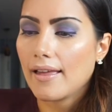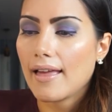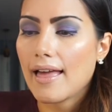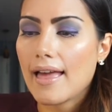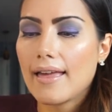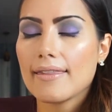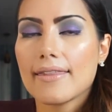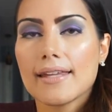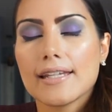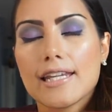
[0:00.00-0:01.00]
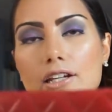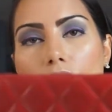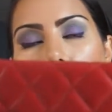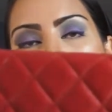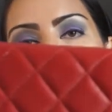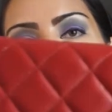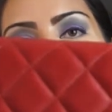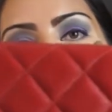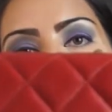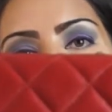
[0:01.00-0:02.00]
And then here you
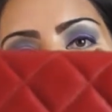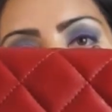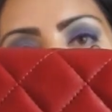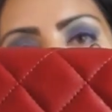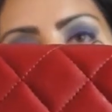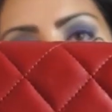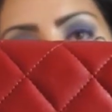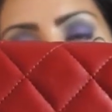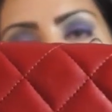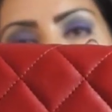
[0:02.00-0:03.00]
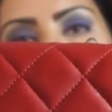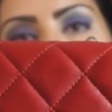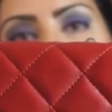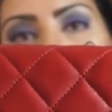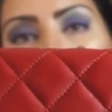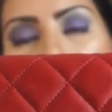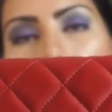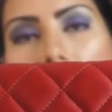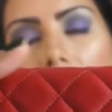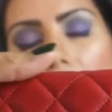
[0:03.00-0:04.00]
have my Chanel,
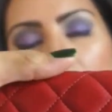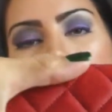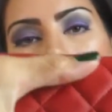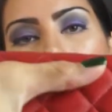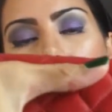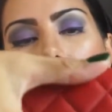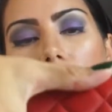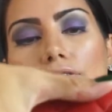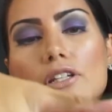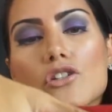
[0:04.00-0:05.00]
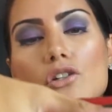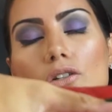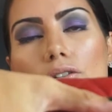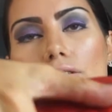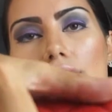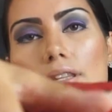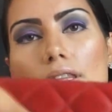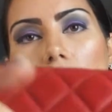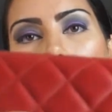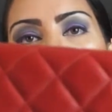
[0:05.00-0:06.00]
and this features the